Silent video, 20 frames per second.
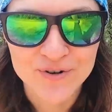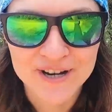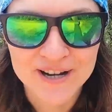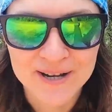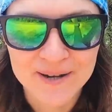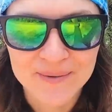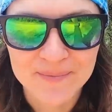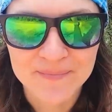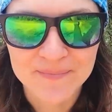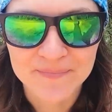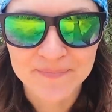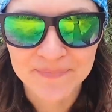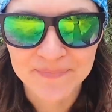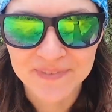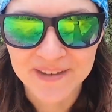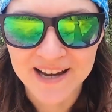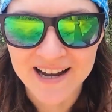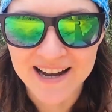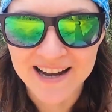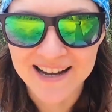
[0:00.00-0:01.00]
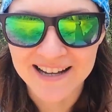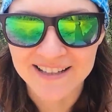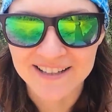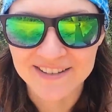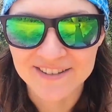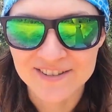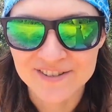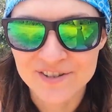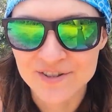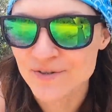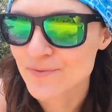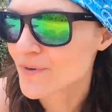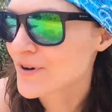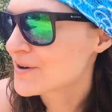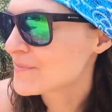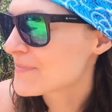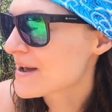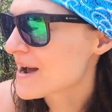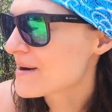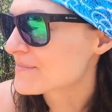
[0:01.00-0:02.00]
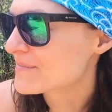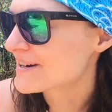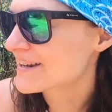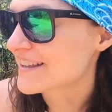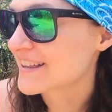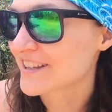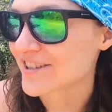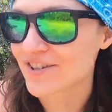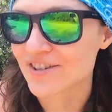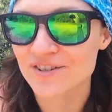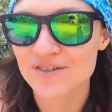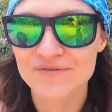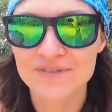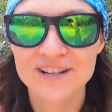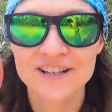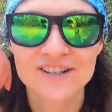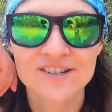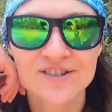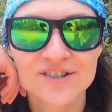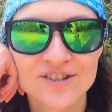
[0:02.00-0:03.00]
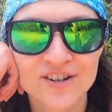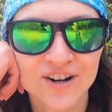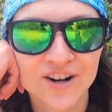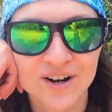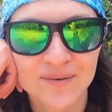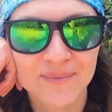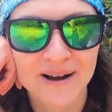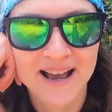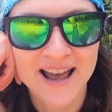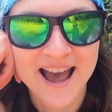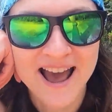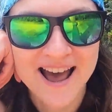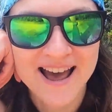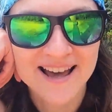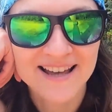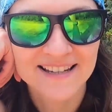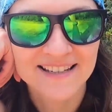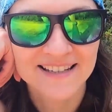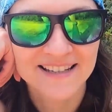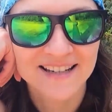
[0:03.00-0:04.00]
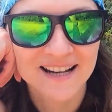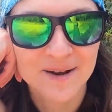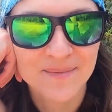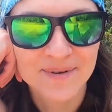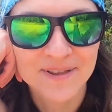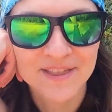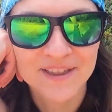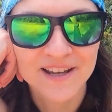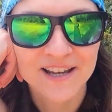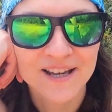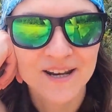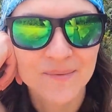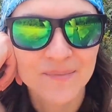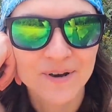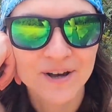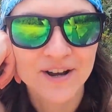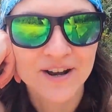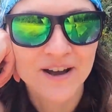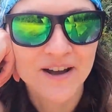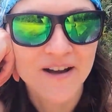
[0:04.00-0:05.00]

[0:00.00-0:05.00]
great, and there's one memory that's just really stuck in my head and I've been thinking about